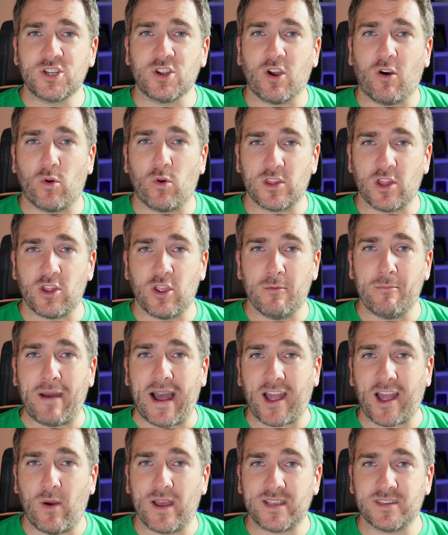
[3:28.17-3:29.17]
sure what the new
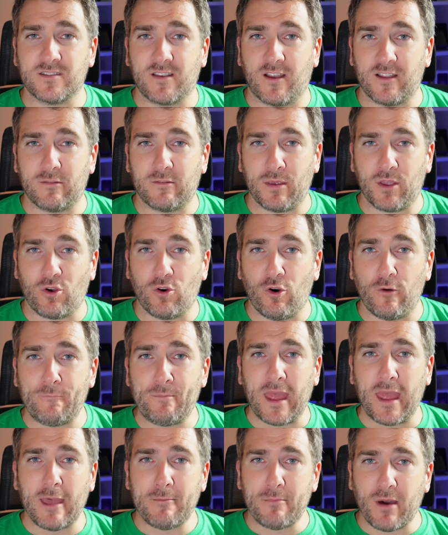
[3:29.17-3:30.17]
macOS is going to be
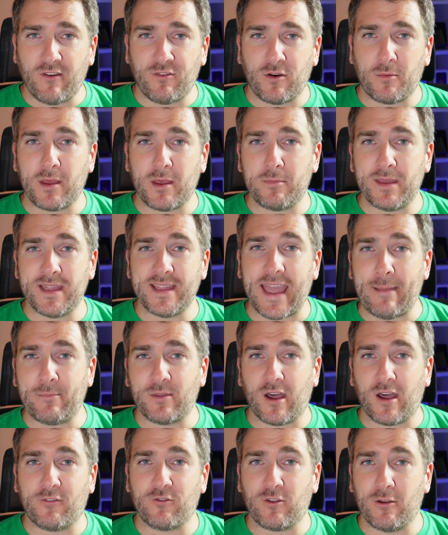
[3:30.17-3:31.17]
called, apart from it will be named
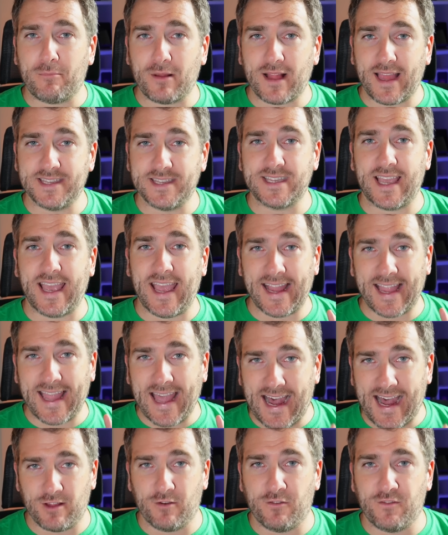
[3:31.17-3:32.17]
after a place in
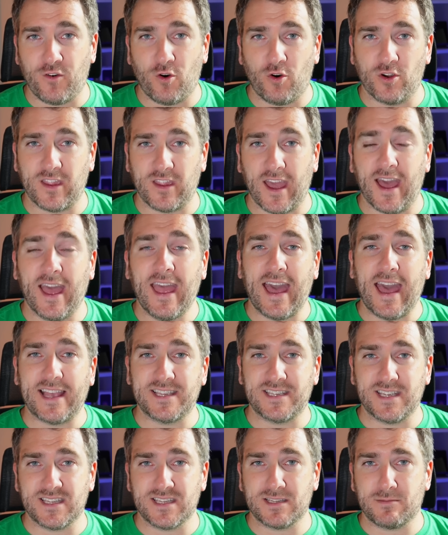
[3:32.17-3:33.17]
California, as
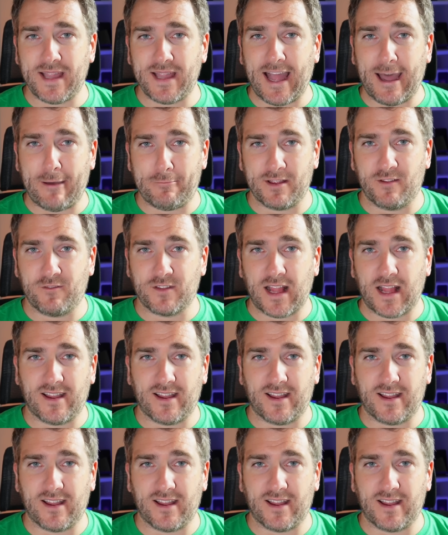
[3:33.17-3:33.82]
this has been happening for the